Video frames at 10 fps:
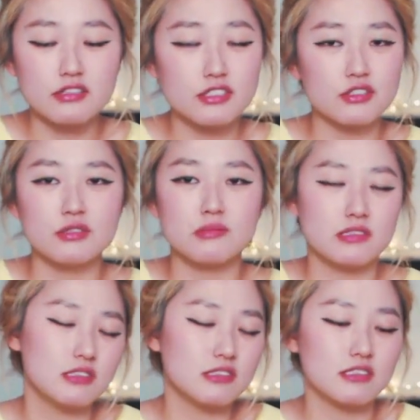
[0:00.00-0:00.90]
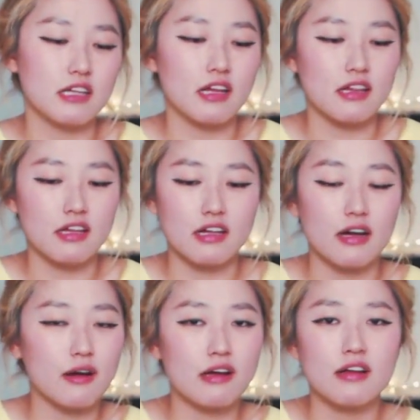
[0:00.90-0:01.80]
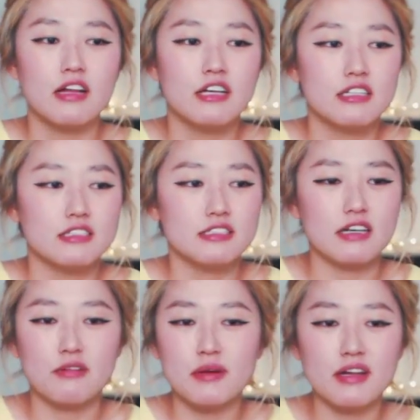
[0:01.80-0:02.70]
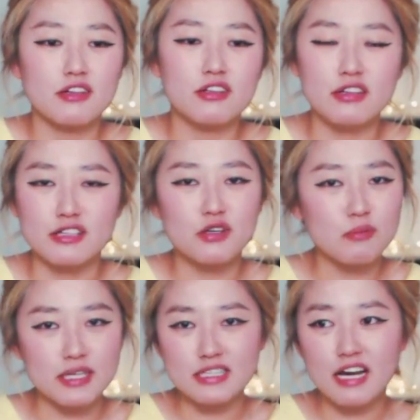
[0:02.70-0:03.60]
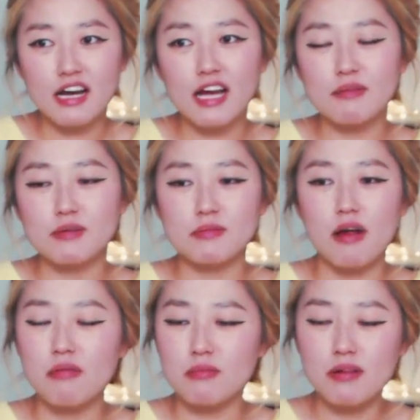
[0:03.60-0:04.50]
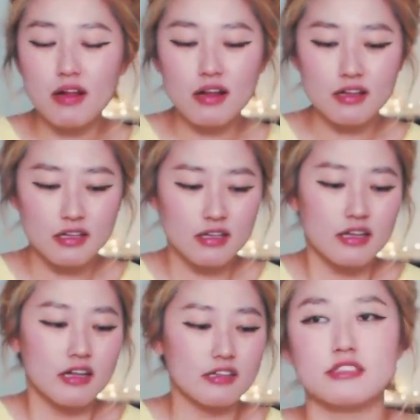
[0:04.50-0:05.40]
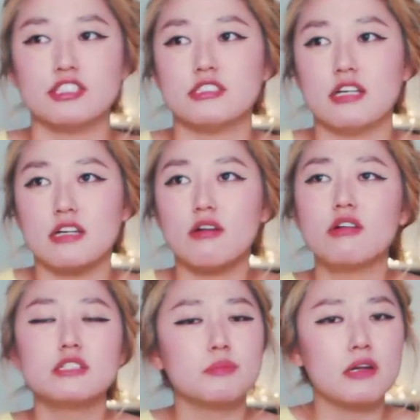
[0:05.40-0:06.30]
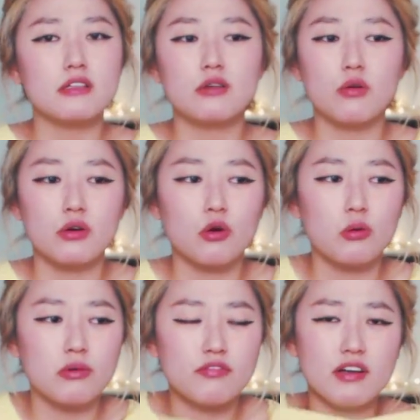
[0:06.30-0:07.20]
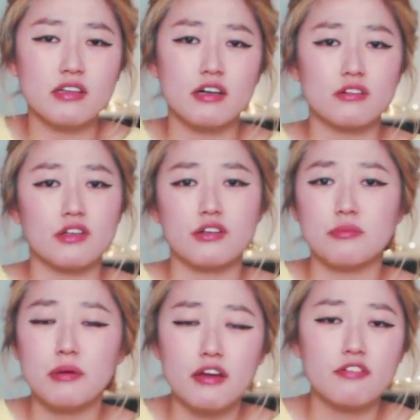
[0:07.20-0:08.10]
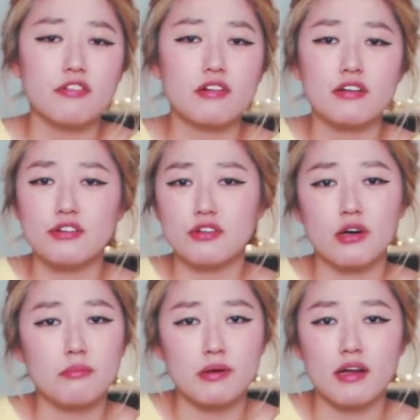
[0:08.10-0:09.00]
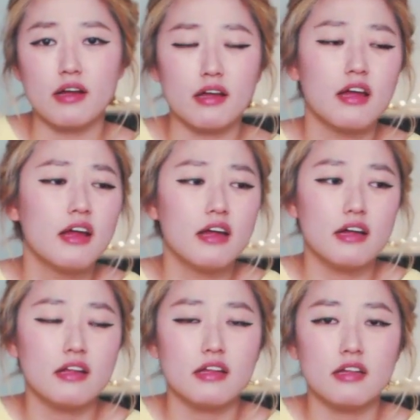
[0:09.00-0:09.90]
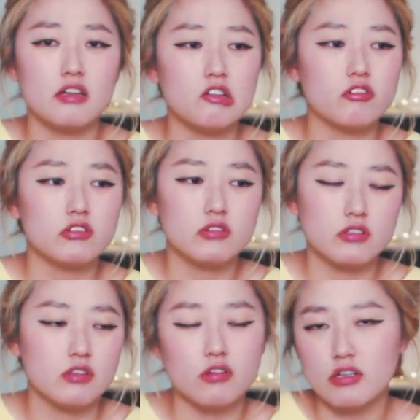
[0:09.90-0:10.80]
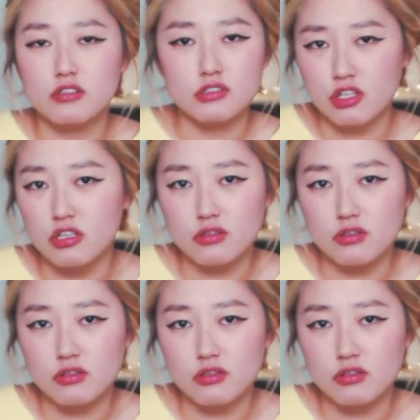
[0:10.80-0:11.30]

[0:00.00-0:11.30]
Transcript: until you missed this thing. He's like, oh man, you like took my time and blah blah blah. And she said, oh, it's better than going home and finding out that you didn't pay for it. You have to come back and us